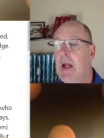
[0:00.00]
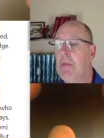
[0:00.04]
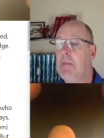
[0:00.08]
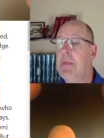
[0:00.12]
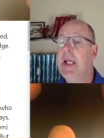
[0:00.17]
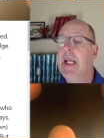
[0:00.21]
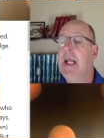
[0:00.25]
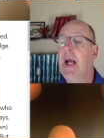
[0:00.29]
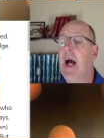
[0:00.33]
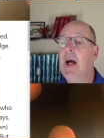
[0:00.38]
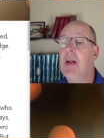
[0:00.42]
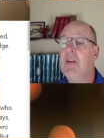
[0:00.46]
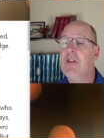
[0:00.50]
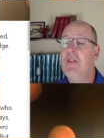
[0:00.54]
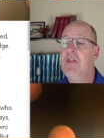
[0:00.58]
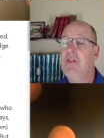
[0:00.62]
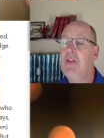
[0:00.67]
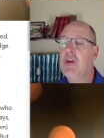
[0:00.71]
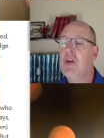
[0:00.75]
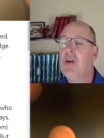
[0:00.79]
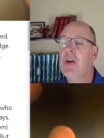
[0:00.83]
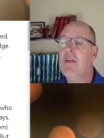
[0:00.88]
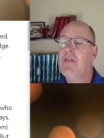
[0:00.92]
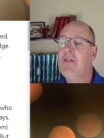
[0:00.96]
Because if
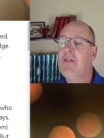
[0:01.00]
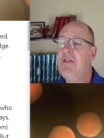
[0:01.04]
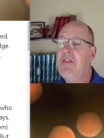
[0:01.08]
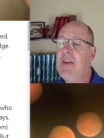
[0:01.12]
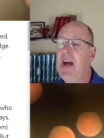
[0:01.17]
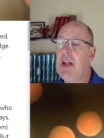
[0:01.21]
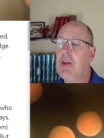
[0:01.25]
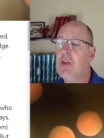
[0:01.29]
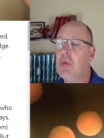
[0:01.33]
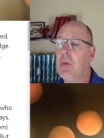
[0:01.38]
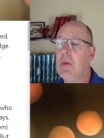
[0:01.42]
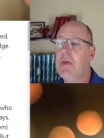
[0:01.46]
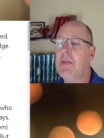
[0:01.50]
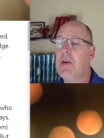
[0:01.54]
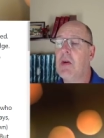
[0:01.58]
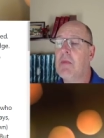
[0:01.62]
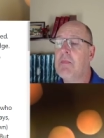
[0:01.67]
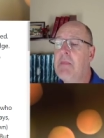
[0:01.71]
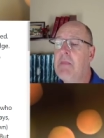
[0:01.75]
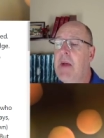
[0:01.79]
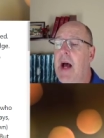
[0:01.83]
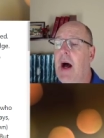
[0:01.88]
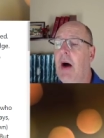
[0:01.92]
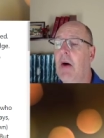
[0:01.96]
you confess with your
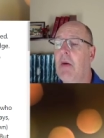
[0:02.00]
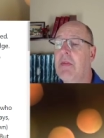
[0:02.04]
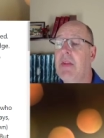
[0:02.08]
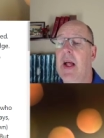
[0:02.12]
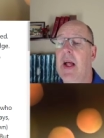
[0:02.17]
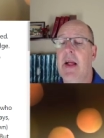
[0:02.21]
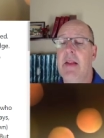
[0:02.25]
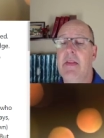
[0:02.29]
mouth